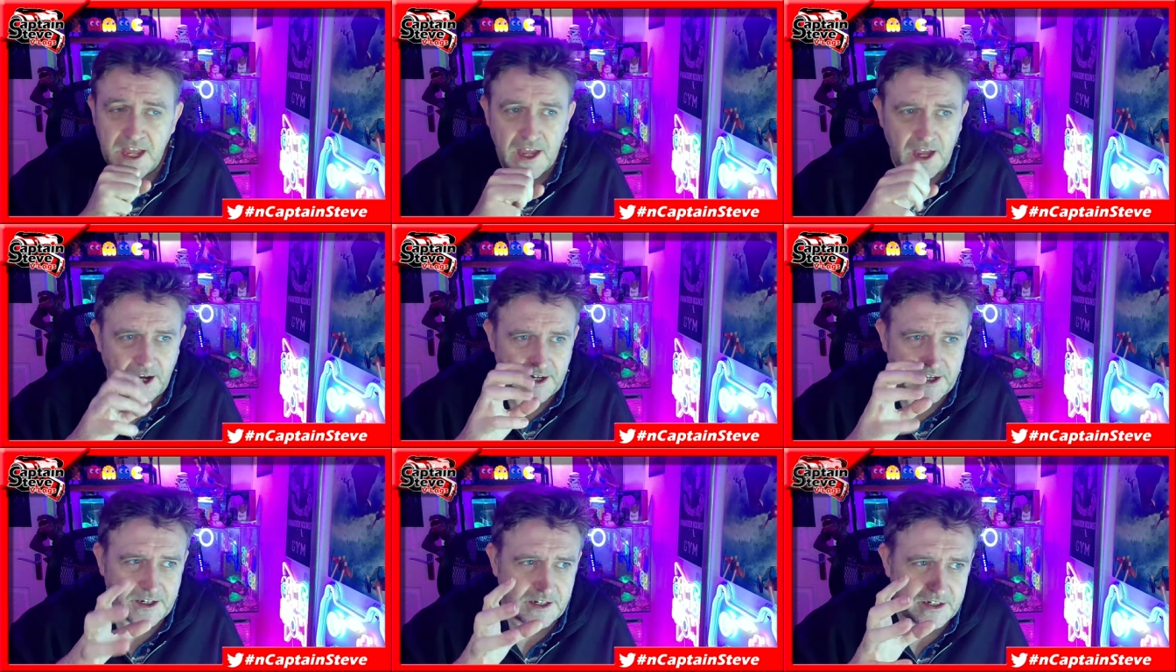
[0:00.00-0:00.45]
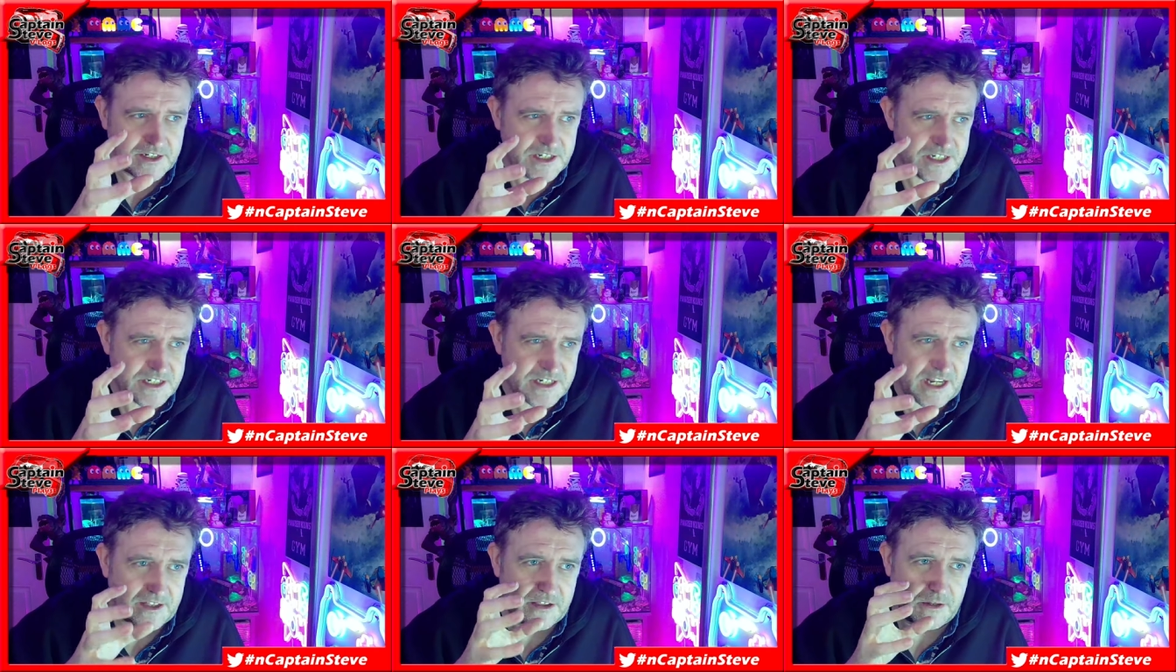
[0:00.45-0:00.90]
I can
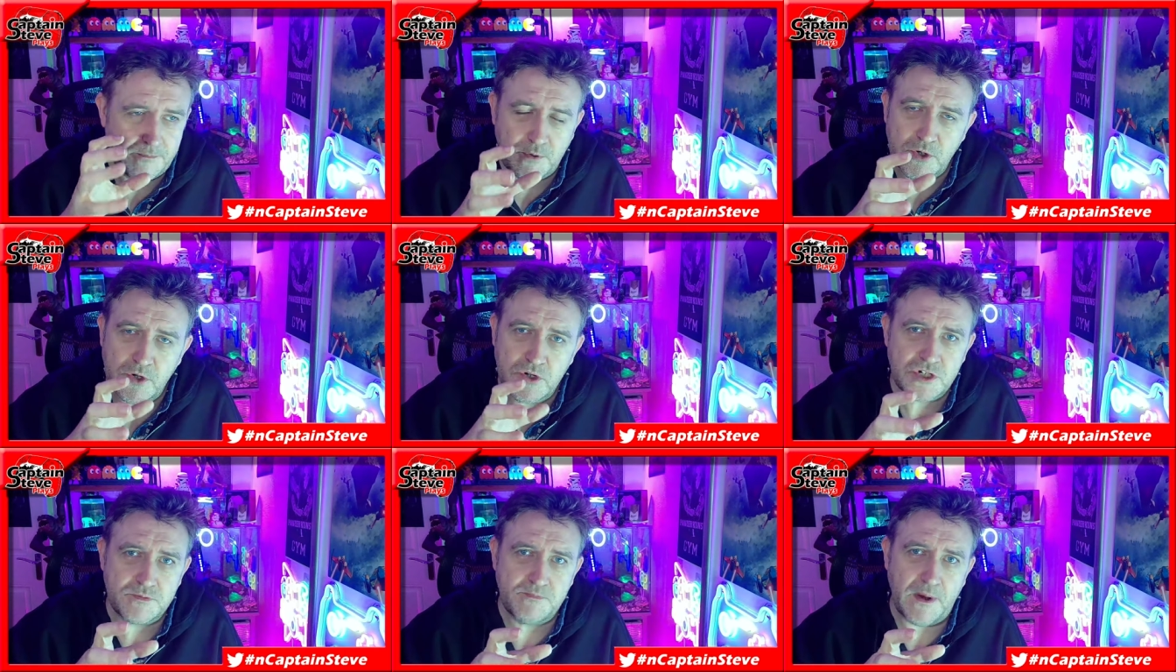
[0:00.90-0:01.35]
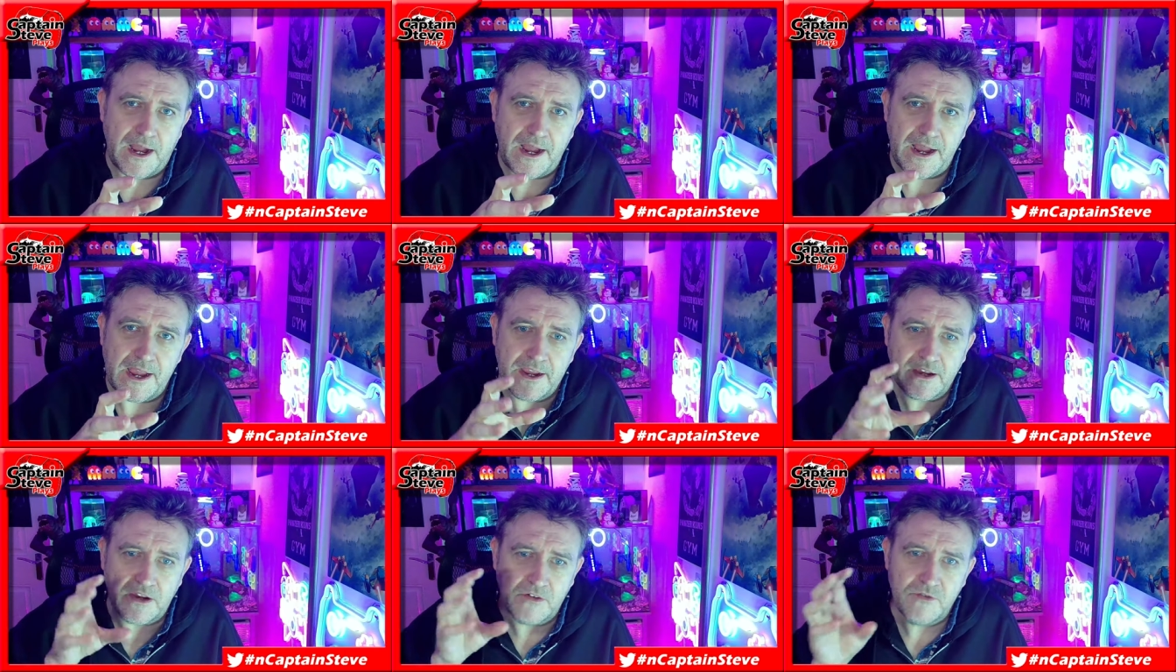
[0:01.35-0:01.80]
understand the
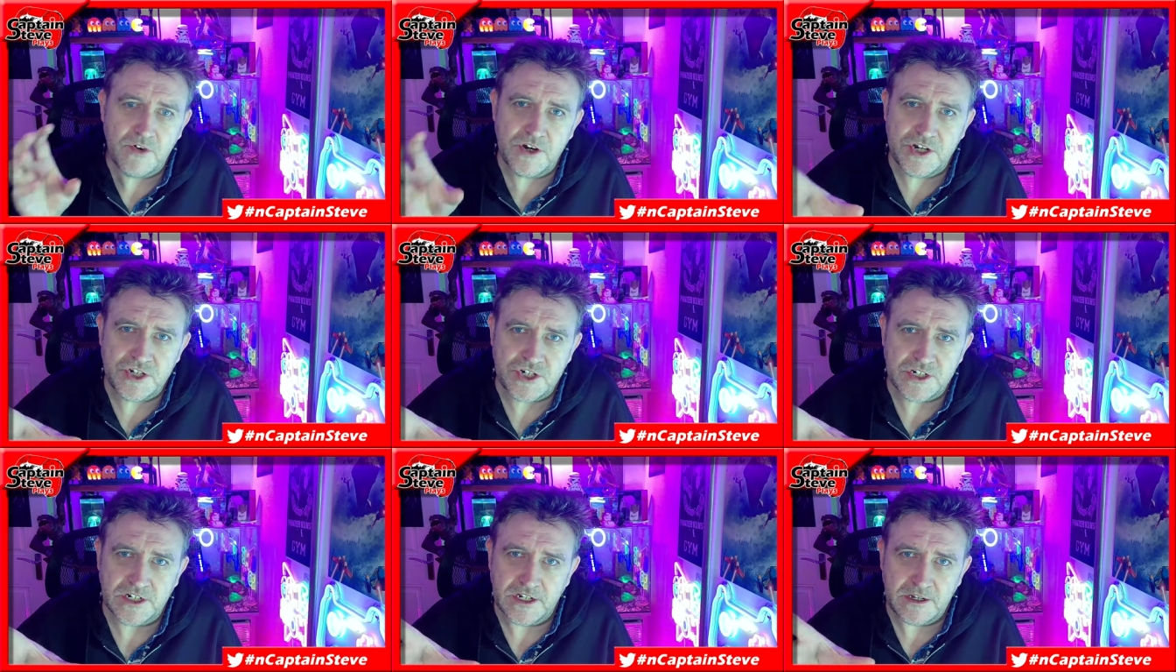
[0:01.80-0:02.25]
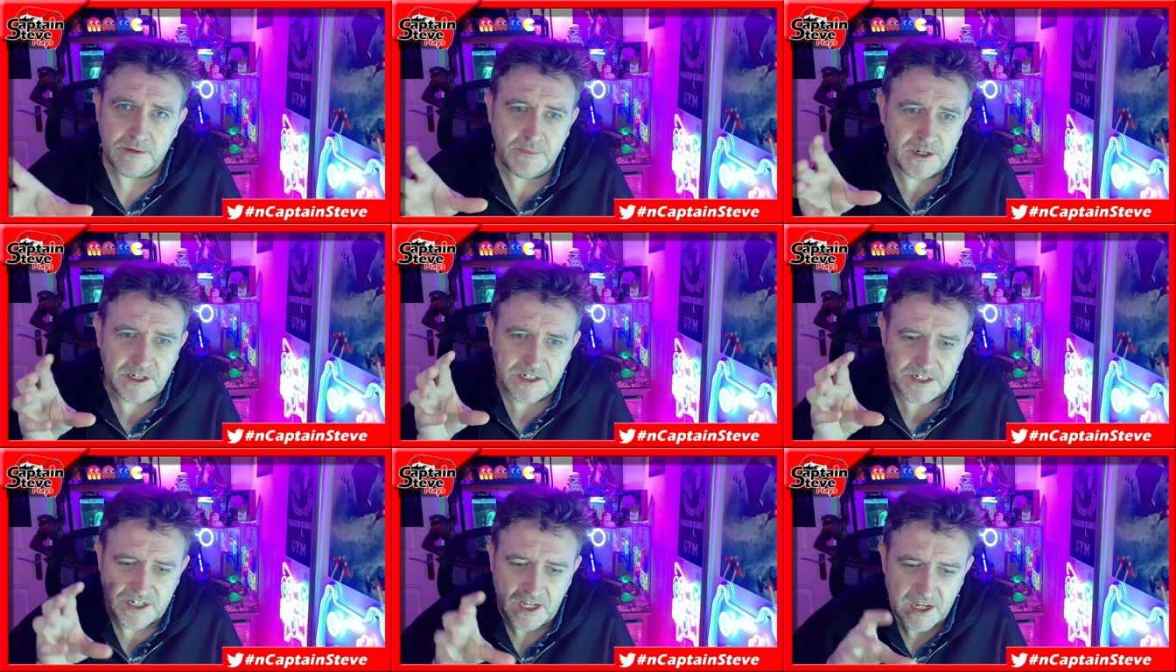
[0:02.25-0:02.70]
pushback originally
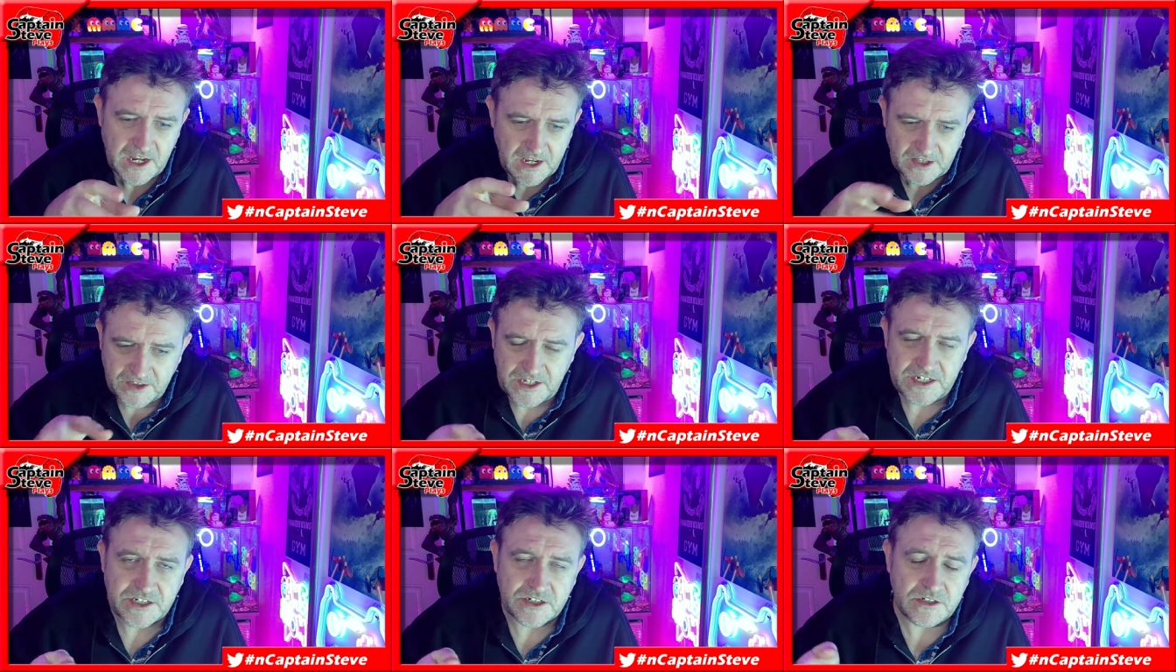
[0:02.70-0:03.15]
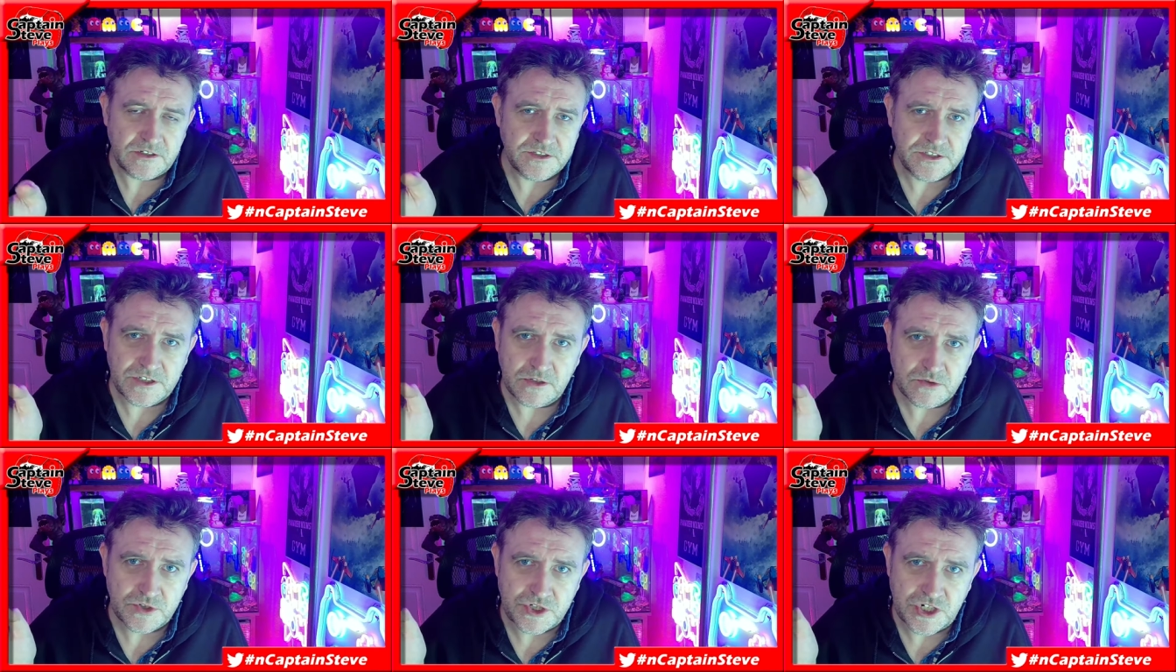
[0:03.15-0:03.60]
because these
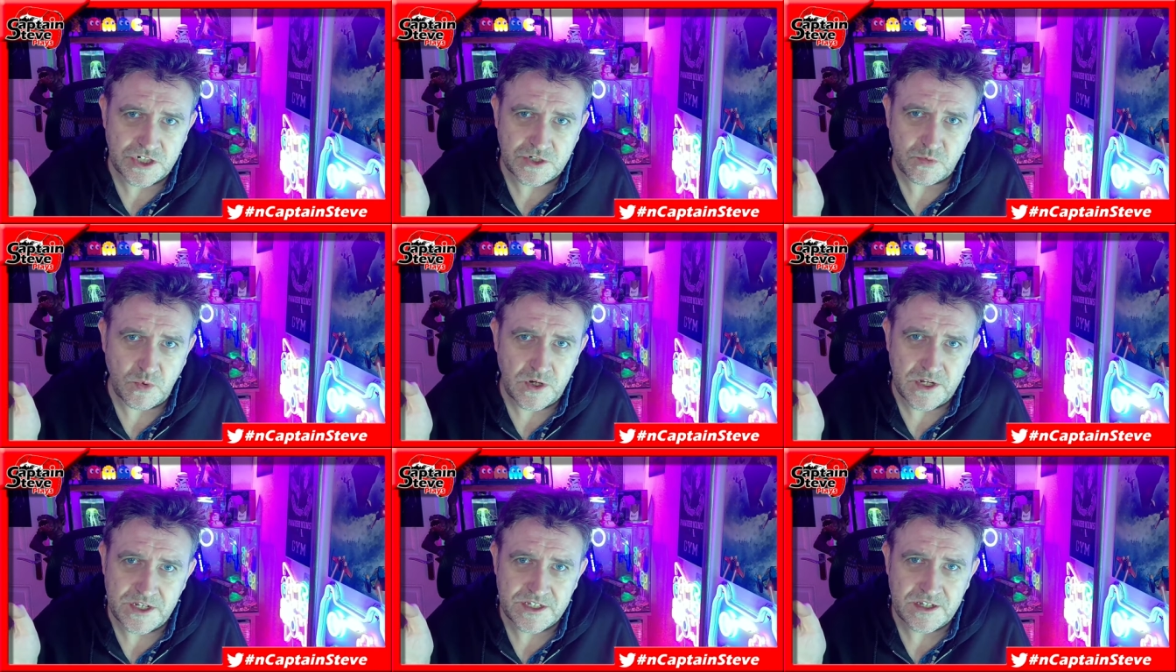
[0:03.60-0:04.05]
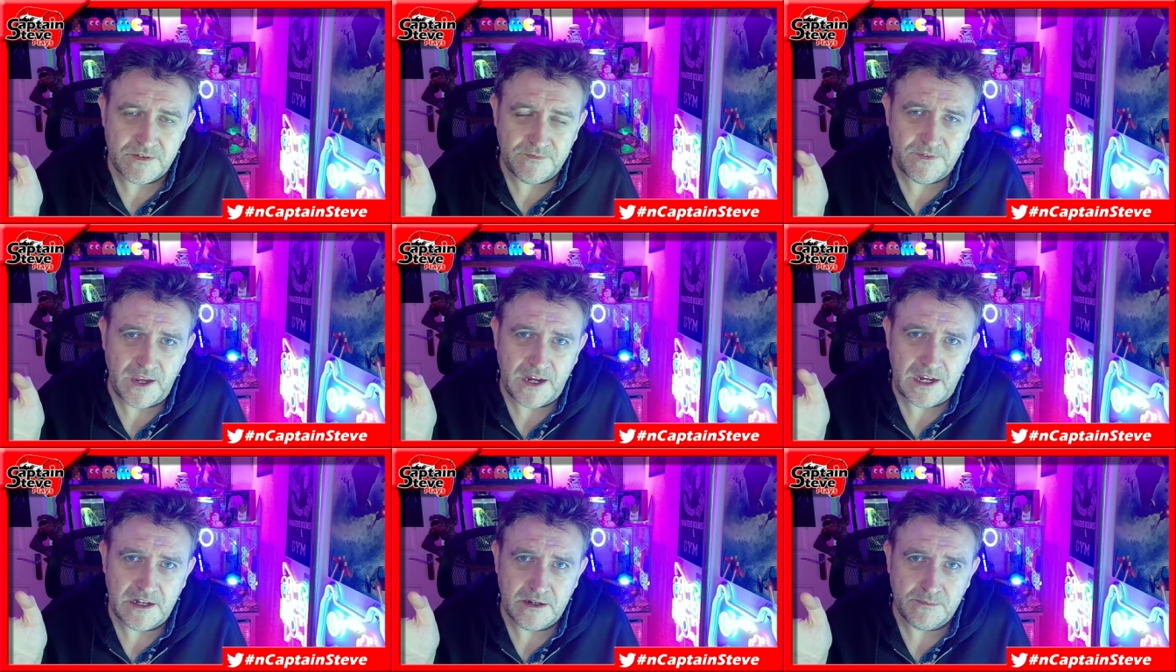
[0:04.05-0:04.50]
consoles just weren't
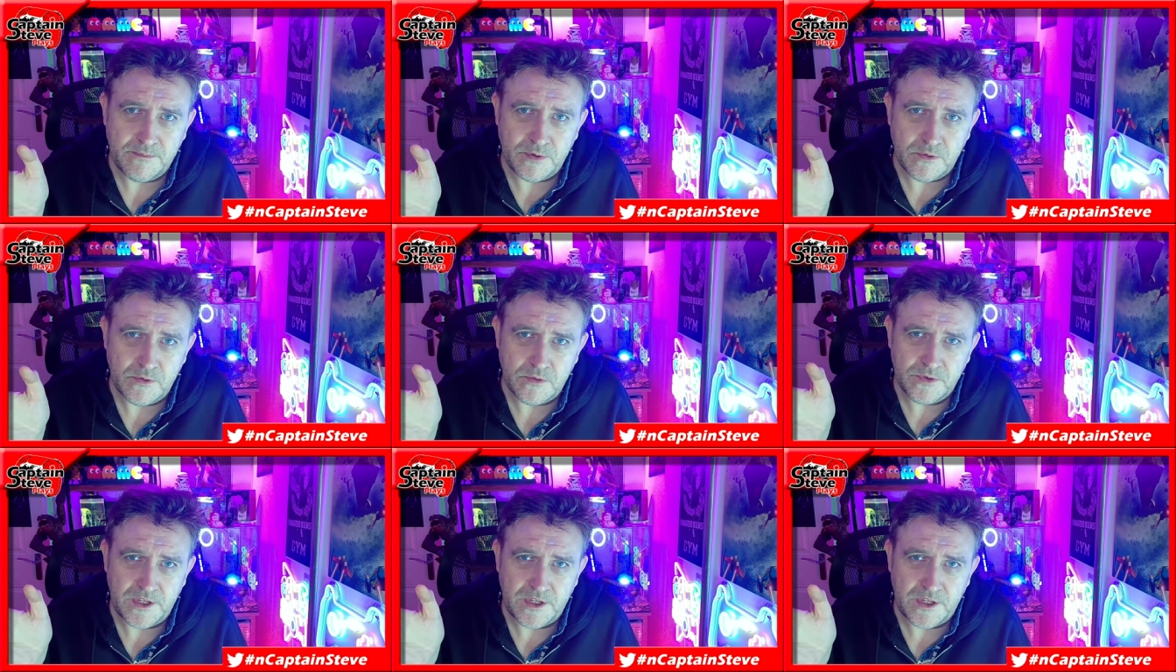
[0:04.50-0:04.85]
available.